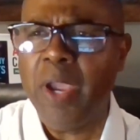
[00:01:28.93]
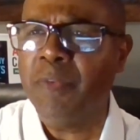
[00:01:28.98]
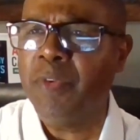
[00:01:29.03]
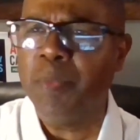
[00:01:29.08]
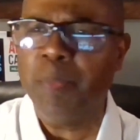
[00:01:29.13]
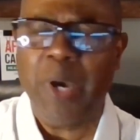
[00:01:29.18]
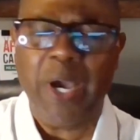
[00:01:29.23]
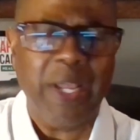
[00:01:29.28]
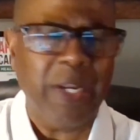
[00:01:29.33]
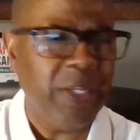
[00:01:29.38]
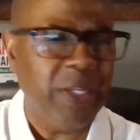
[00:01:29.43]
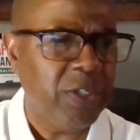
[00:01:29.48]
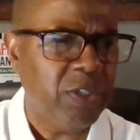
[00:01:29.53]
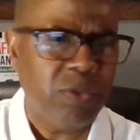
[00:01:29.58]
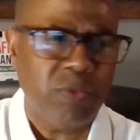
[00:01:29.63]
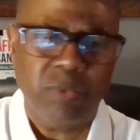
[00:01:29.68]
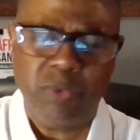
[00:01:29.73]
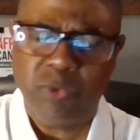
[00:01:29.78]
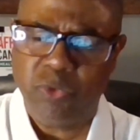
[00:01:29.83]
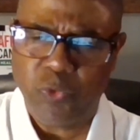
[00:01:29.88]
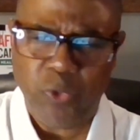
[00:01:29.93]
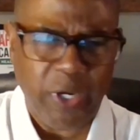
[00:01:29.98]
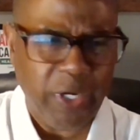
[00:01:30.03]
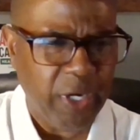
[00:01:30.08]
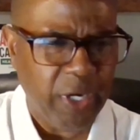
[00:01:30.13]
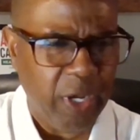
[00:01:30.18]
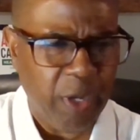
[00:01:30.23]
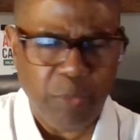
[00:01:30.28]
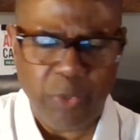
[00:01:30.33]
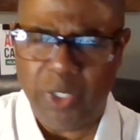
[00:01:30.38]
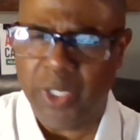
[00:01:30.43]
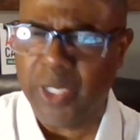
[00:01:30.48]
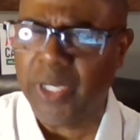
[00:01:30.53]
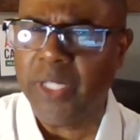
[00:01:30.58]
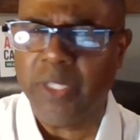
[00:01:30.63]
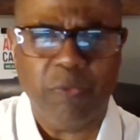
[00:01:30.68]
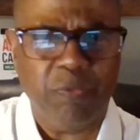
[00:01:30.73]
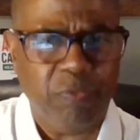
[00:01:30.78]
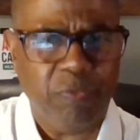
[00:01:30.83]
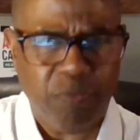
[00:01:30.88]
everybody straight up, you look
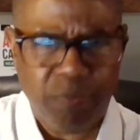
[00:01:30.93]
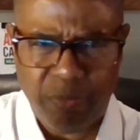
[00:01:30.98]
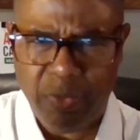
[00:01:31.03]
at the